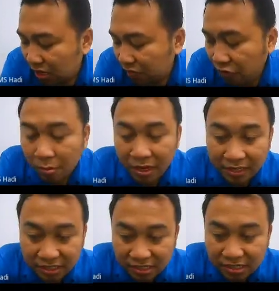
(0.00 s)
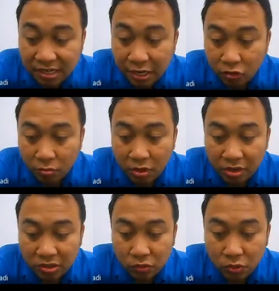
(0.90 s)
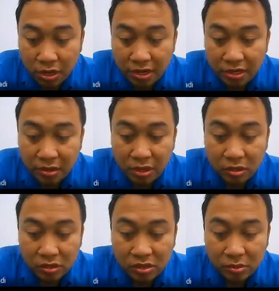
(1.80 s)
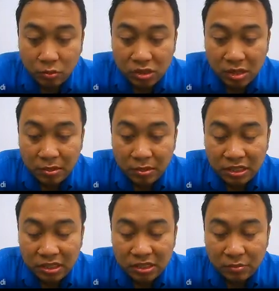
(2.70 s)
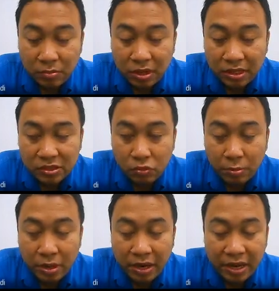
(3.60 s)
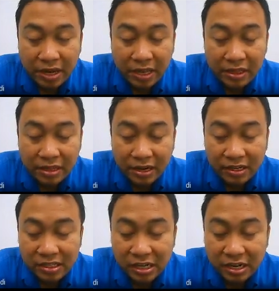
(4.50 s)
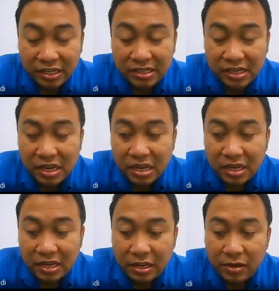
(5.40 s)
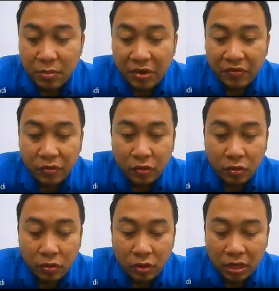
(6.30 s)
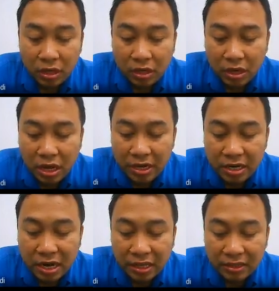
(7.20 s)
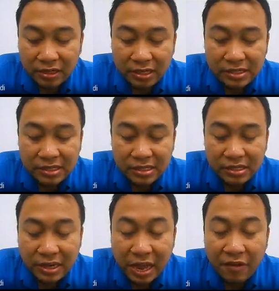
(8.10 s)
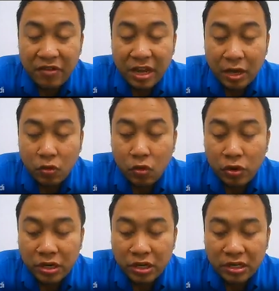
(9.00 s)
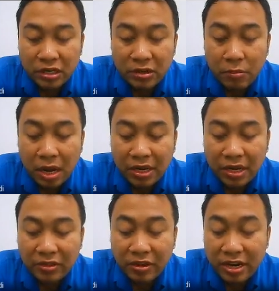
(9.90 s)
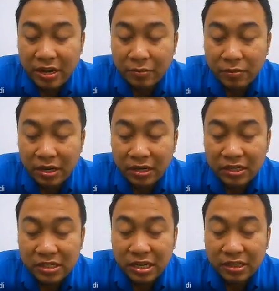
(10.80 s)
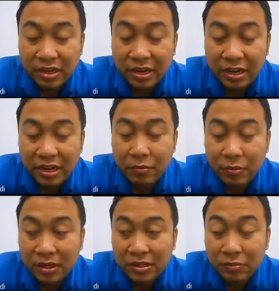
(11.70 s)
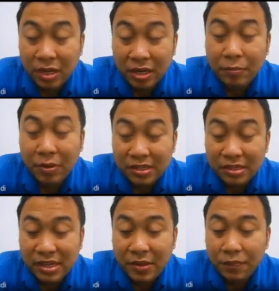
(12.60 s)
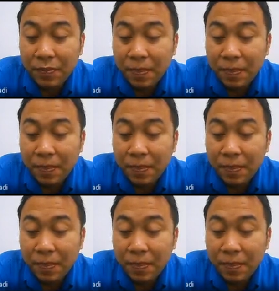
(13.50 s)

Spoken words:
for Malaysians, they know about this one, yeah, because Bursa Malaysia is a place whereby they can trade shares, yeah. But for other countries, yeah, they have their own market trading, share trading marketplaces, eh.